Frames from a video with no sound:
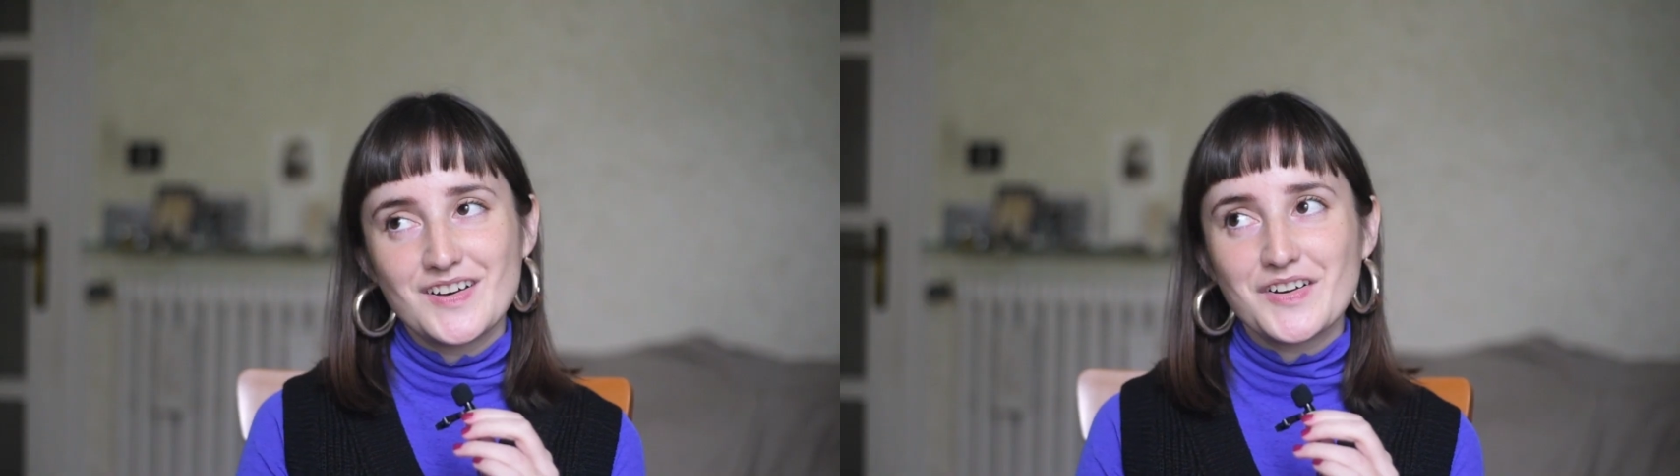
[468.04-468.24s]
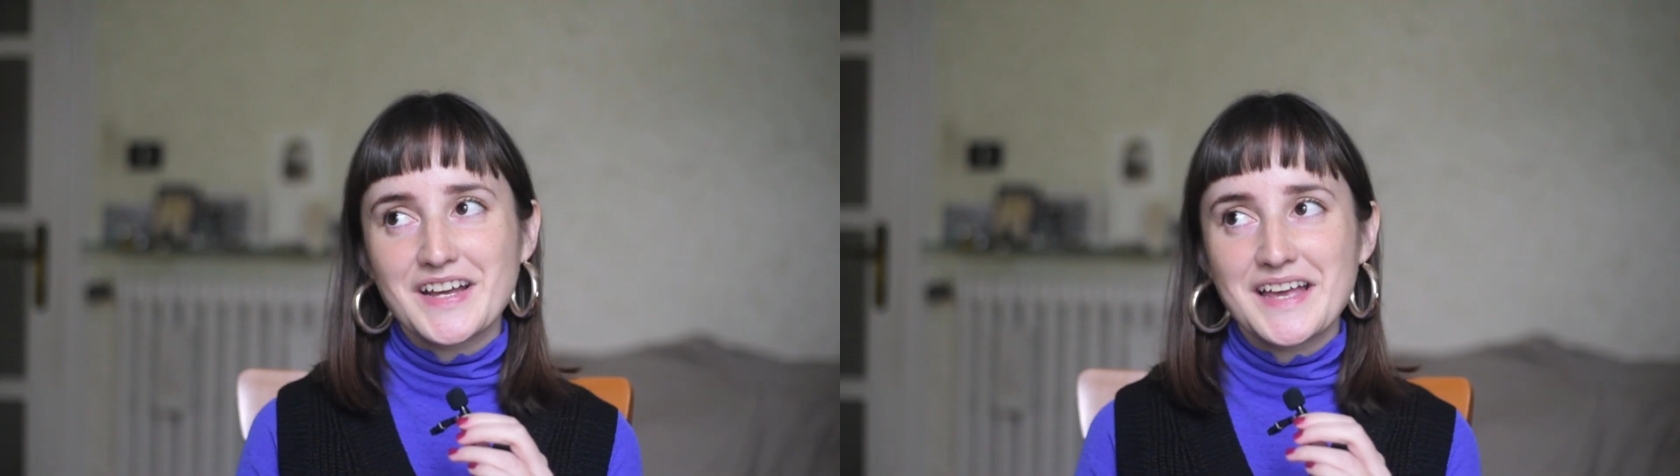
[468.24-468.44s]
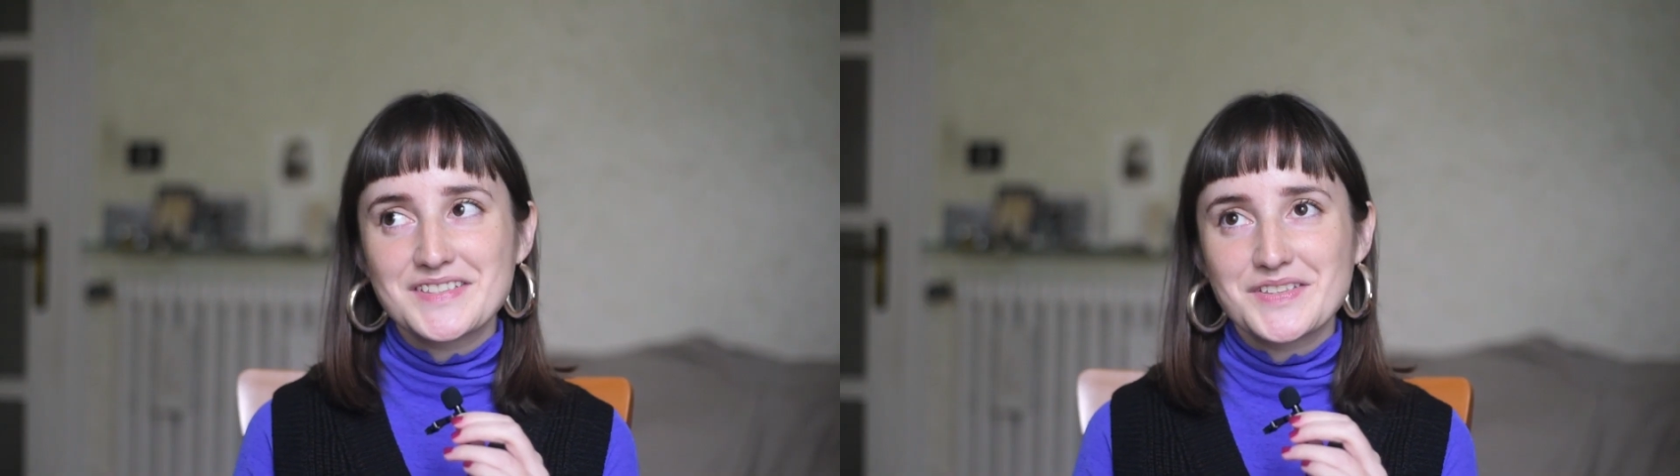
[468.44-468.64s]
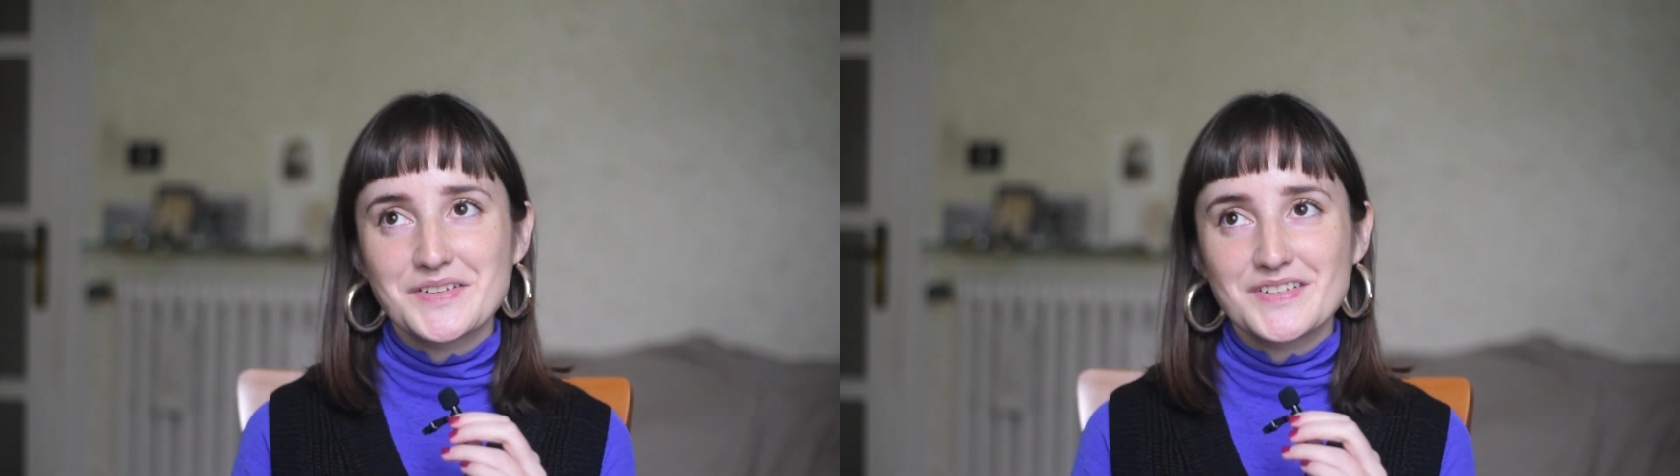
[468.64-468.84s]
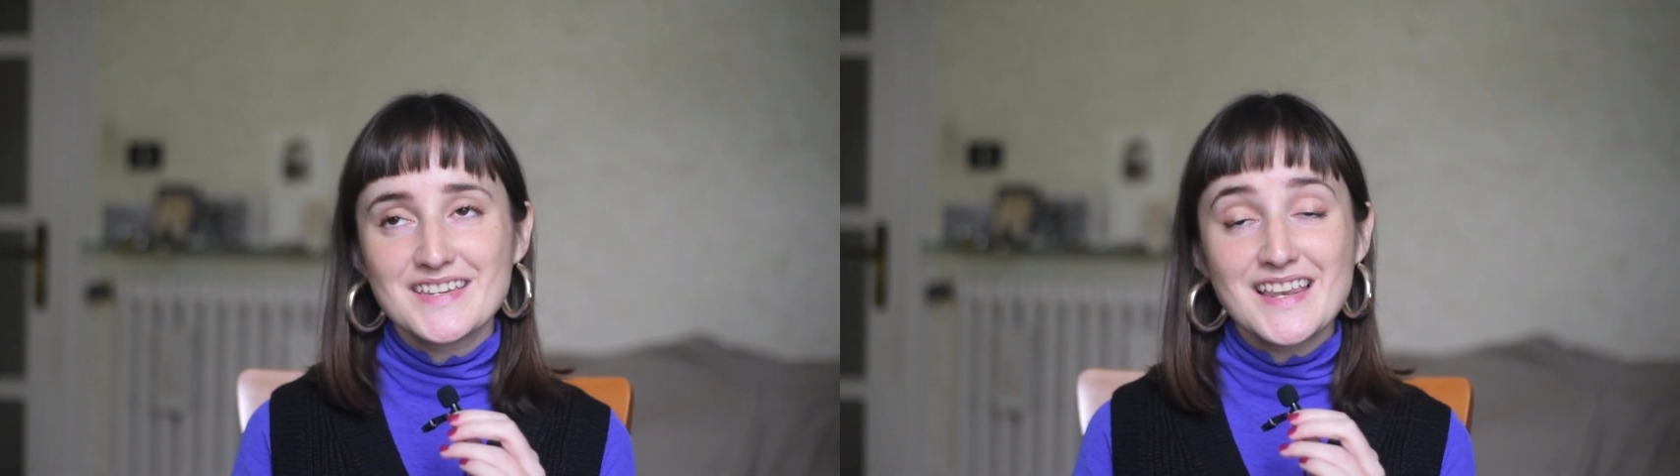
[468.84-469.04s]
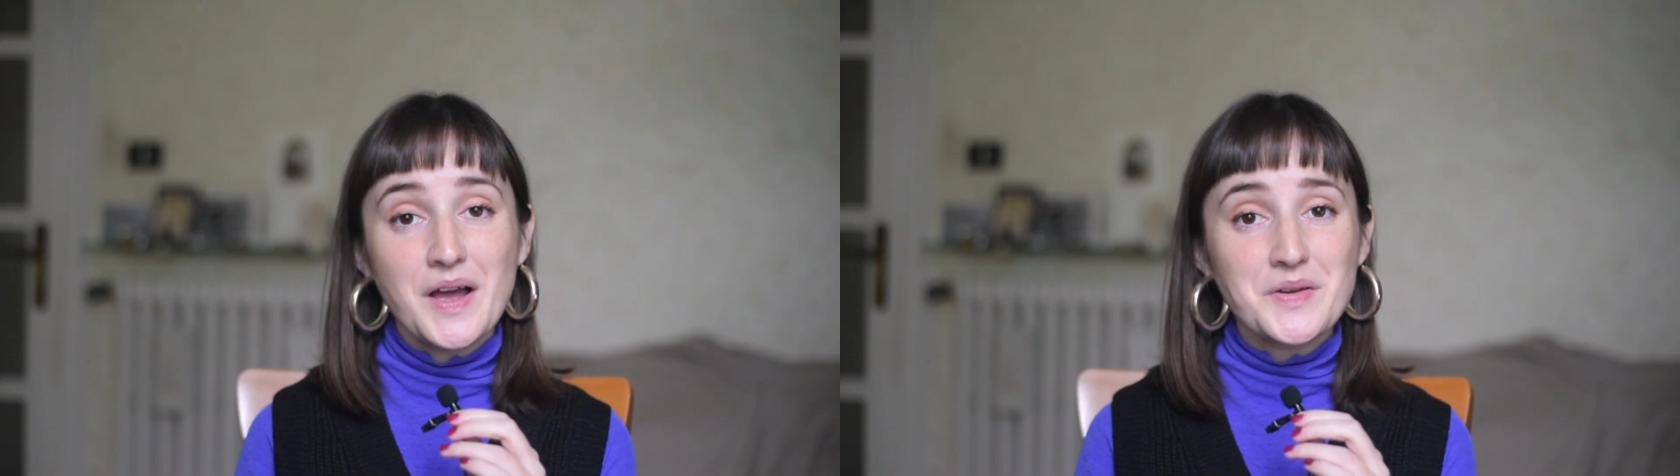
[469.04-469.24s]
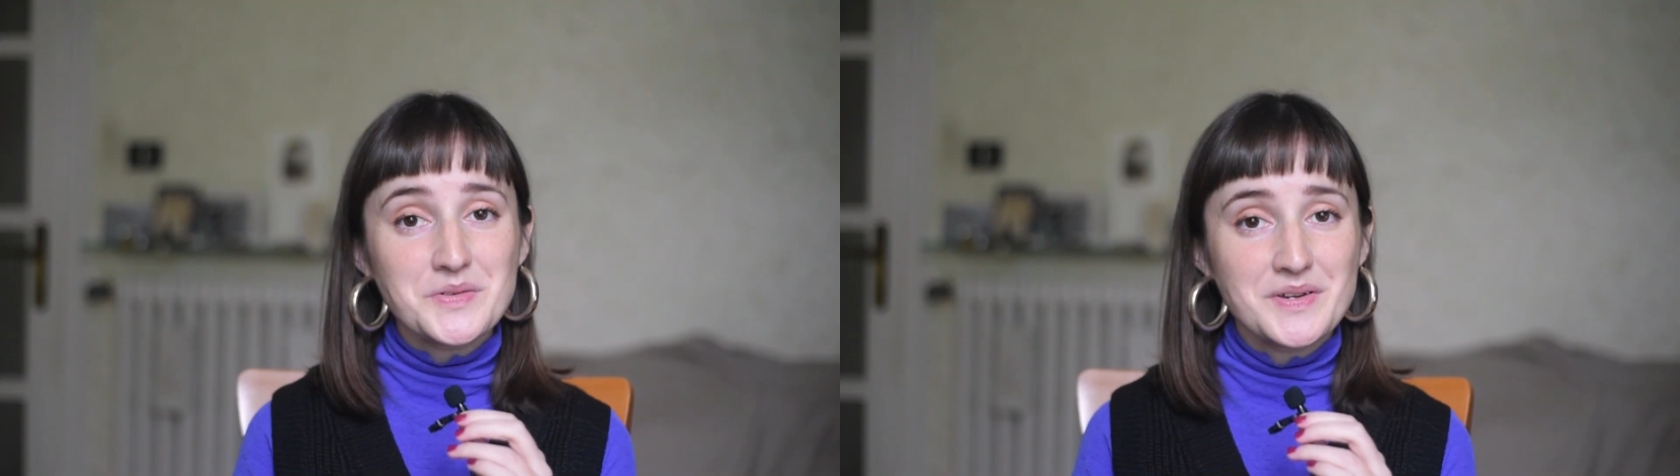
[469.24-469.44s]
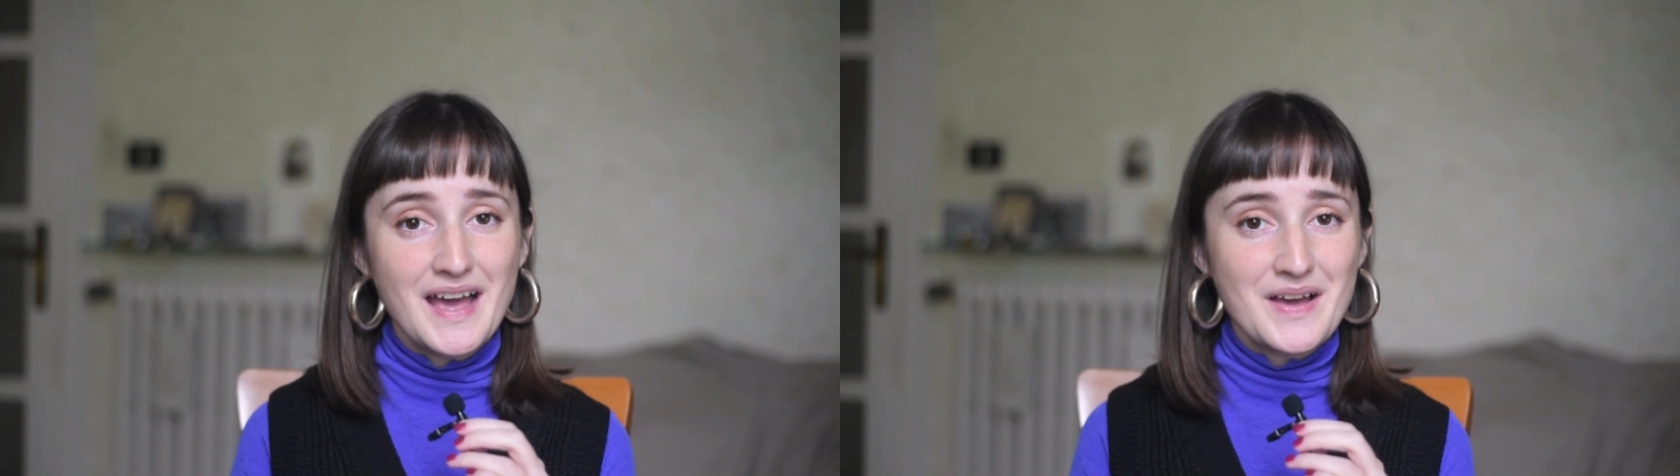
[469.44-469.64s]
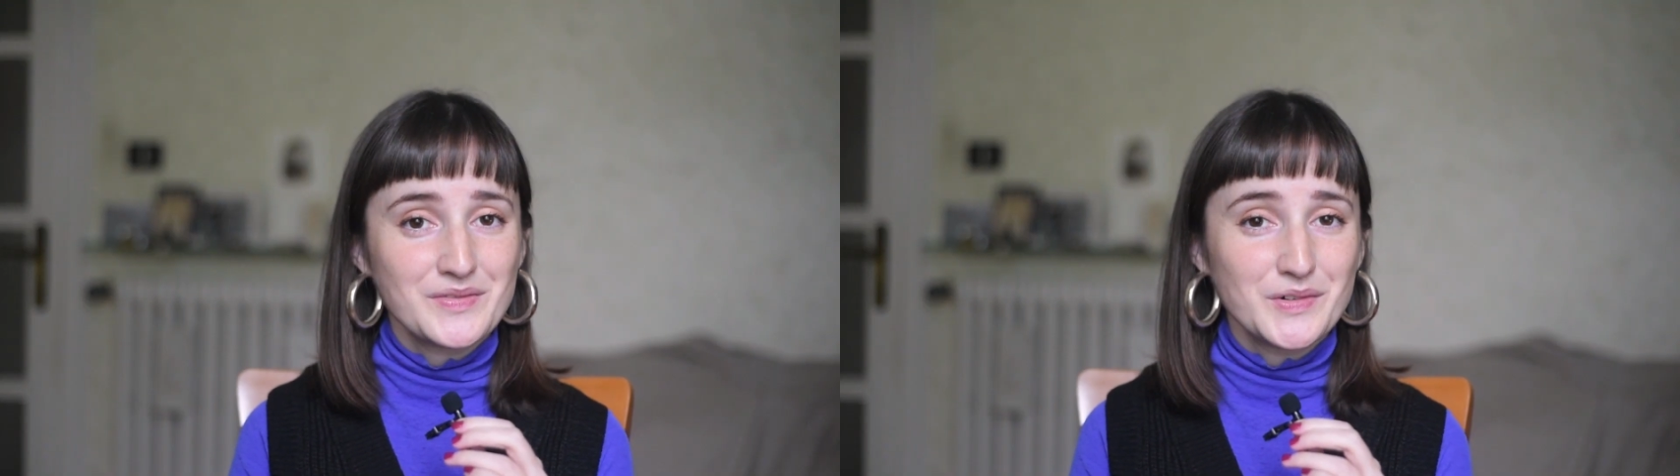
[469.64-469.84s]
Okay, so now you have